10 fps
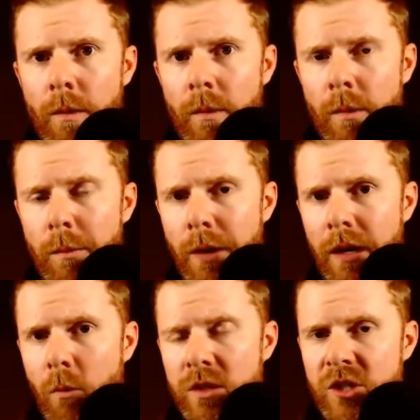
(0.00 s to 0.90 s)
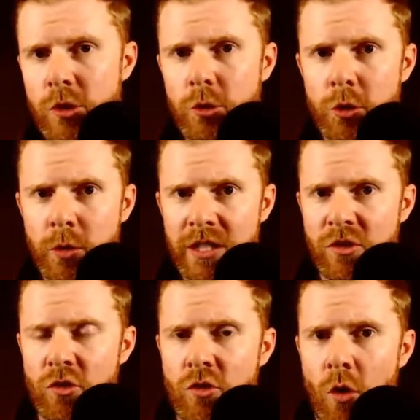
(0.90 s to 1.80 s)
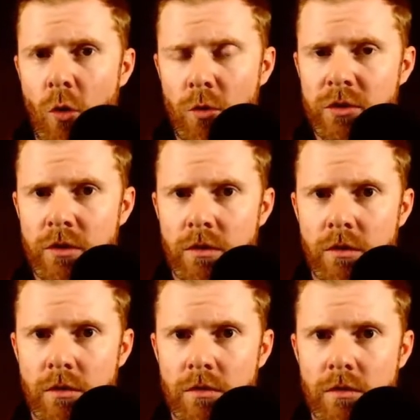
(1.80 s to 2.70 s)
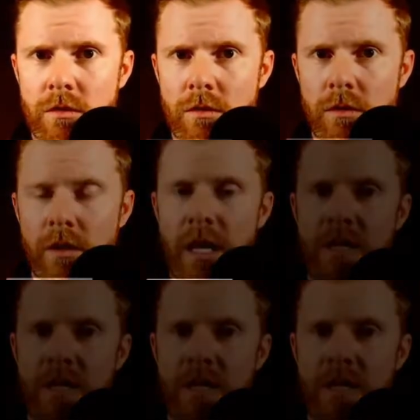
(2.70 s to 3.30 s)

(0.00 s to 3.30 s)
But what's usually sold is